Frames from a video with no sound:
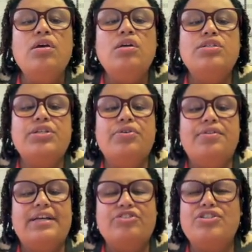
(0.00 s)
So
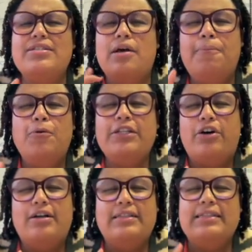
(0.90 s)
that's just a point
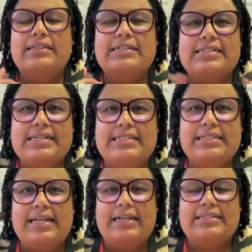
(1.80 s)
on the debtors
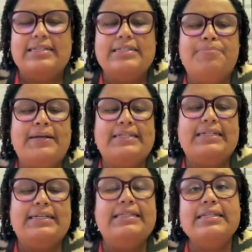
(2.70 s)
analysis. But
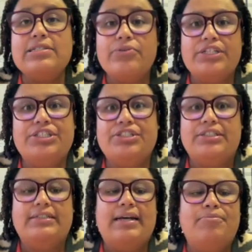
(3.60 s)
in this
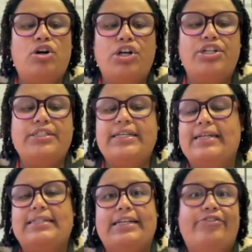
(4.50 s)
question, I'm not going to
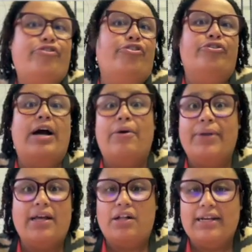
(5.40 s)
get into how we
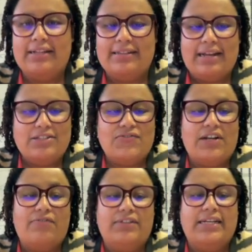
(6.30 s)
calculate the allowance for
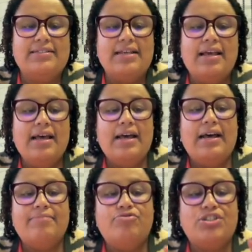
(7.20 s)
doubtful debts.
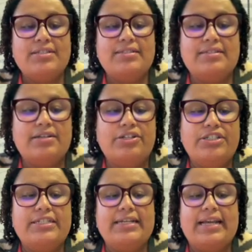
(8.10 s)
I'm just going
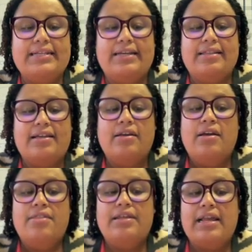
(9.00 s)
to indicate here that
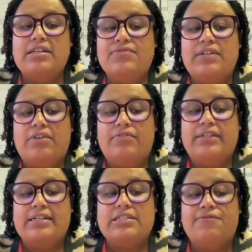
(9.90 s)
the allowance for doubtful
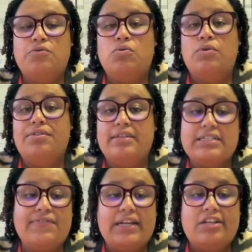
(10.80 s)
debts for
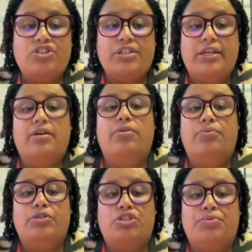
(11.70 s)
this financial year,
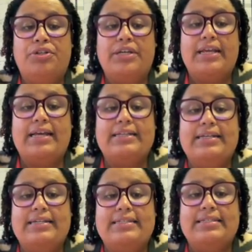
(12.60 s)
which we're looking at
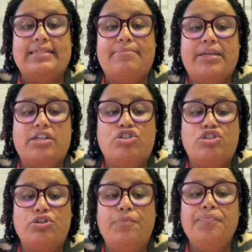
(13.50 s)
is December
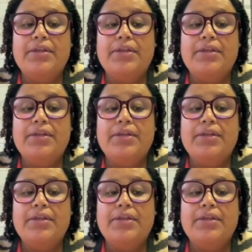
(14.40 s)
X2,